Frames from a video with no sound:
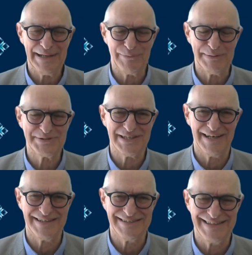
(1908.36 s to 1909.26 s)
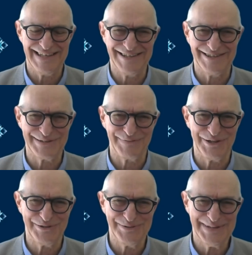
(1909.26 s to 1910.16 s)
website, and those of
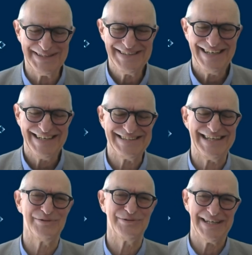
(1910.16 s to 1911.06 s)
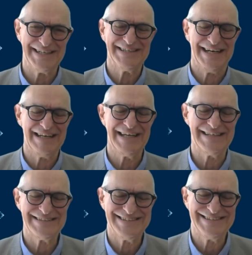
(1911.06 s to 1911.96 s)
you who attend will get a
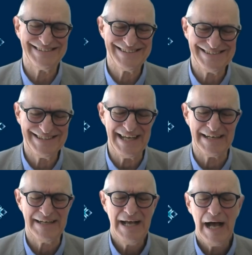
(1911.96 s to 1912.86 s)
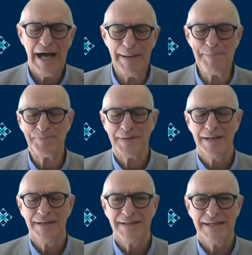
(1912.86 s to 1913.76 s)
link to that.
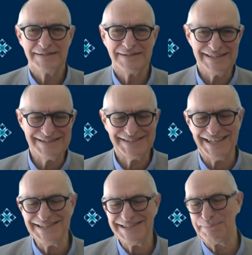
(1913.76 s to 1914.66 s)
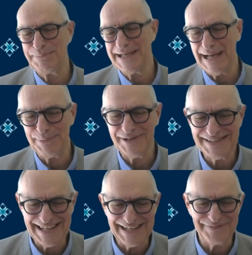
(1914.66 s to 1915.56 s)
Just to pick up
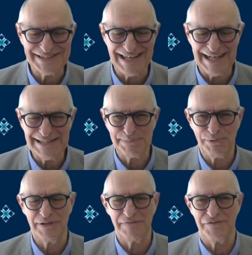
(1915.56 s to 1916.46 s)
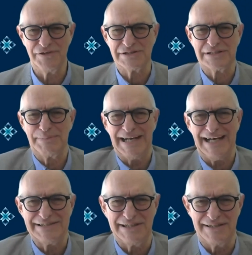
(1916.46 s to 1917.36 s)
on David's last point first about
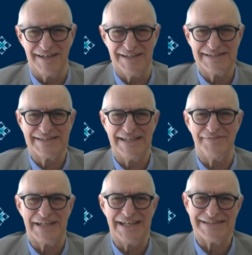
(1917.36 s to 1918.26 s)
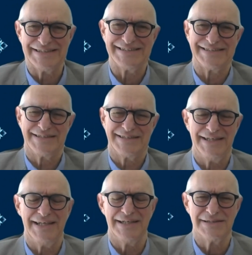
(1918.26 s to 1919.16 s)
RG97, yes, it's
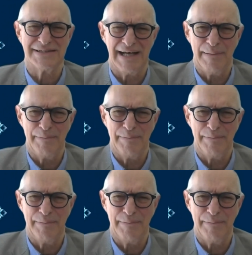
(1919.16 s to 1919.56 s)
tedious.